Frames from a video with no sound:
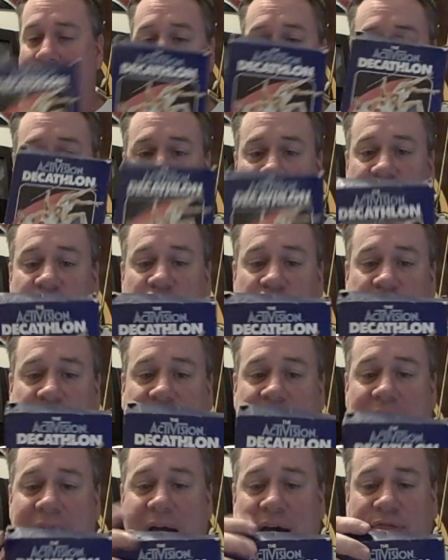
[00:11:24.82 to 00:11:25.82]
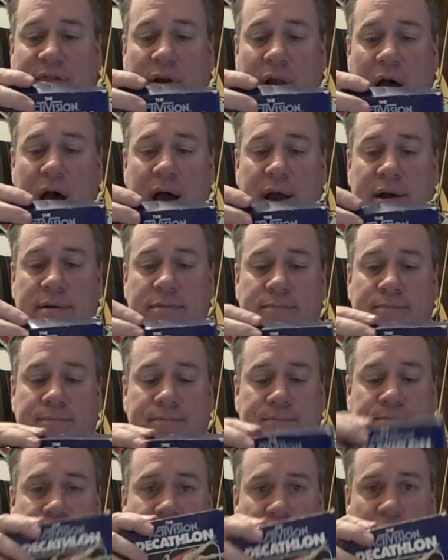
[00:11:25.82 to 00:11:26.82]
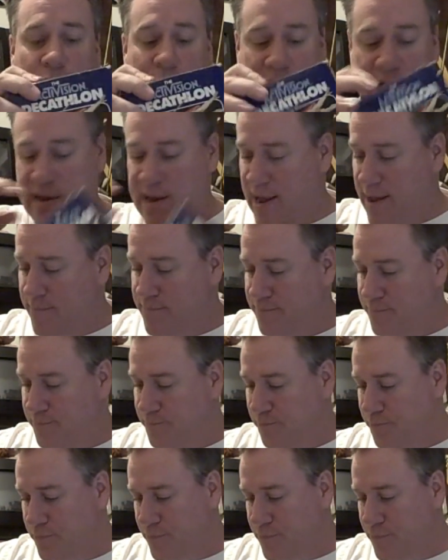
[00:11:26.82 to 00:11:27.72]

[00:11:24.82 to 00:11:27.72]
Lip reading: Activision Decathlon. Great game.